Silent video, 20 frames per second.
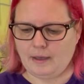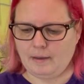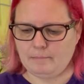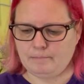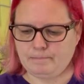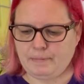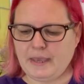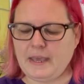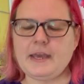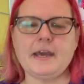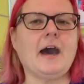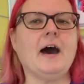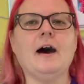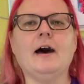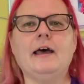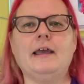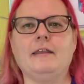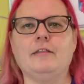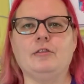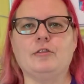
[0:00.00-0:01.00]
Be
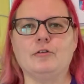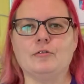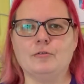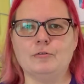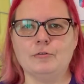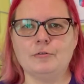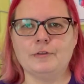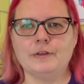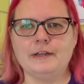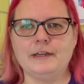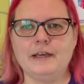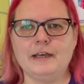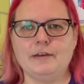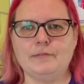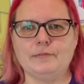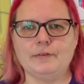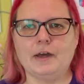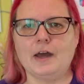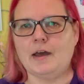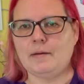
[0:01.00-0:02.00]
kind to all that
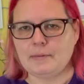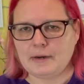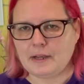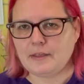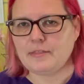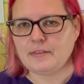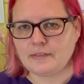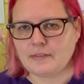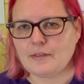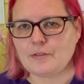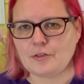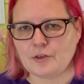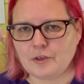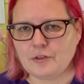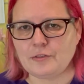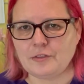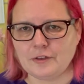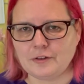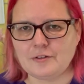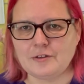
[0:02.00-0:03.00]
live. I mean, I think that's a
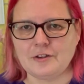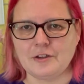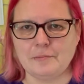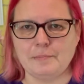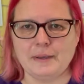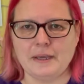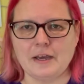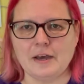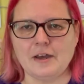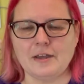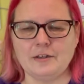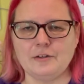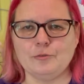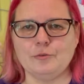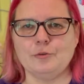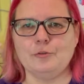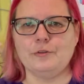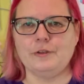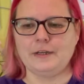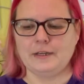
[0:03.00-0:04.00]
good thing to do. Be kind to
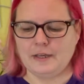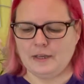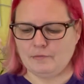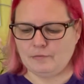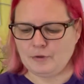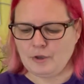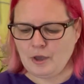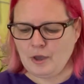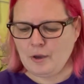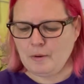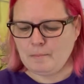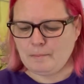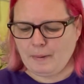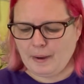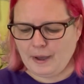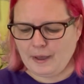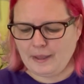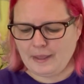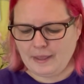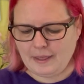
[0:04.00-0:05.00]
all that live.
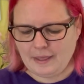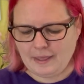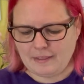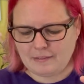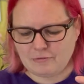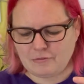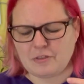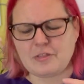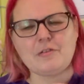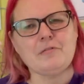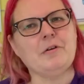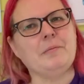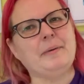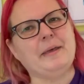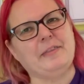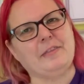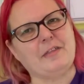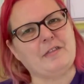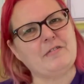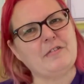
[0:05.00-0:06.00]
But do you see what I
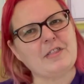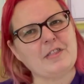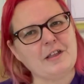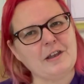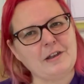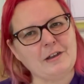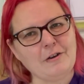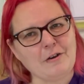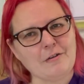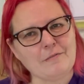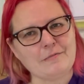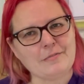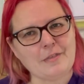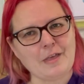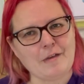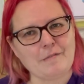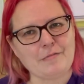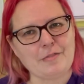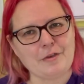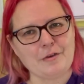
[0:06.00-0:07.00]
mean? There's just a lot
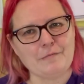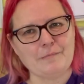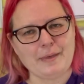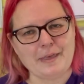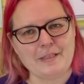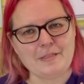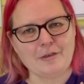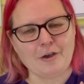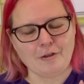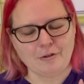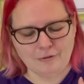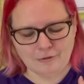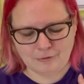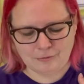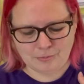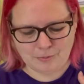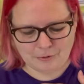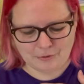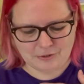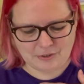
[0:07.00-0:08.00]
of sort of being told
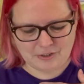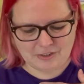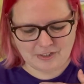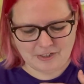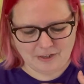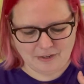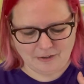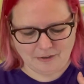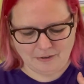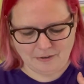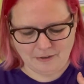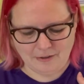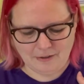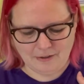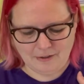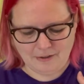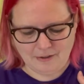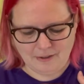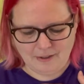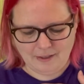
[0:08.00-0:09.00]
what to do.
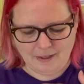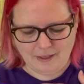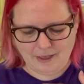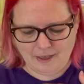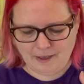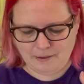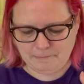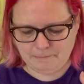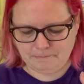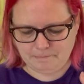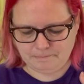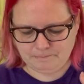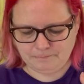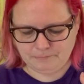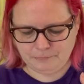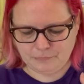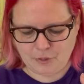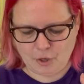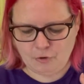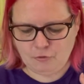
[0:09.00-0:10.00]

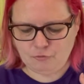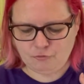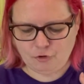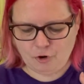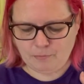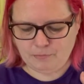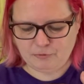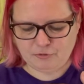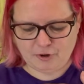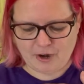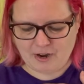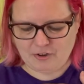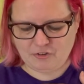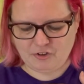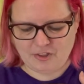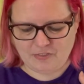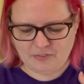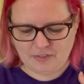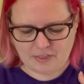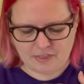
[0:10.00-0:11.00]
Don't drop trash
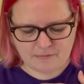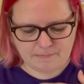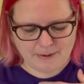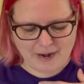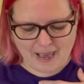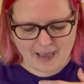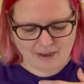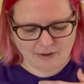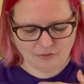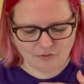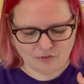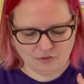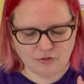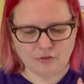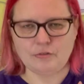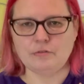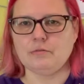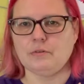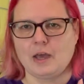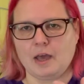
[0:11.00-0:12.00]
in the splash.
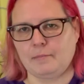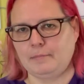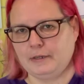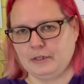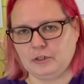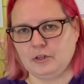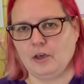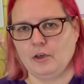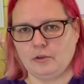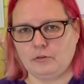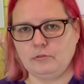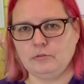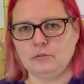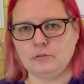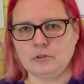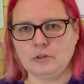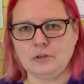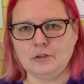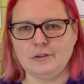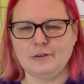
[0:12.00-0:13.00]
I mean, don't,
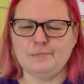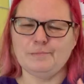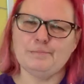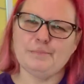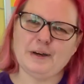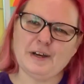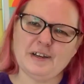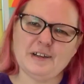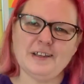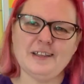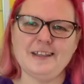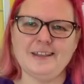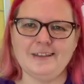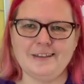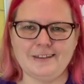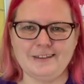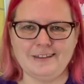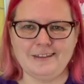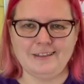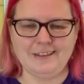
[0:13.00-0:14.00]
but
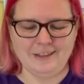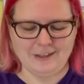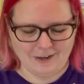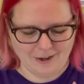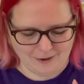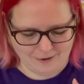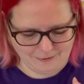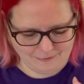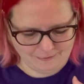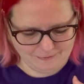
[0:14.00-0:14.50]
you know,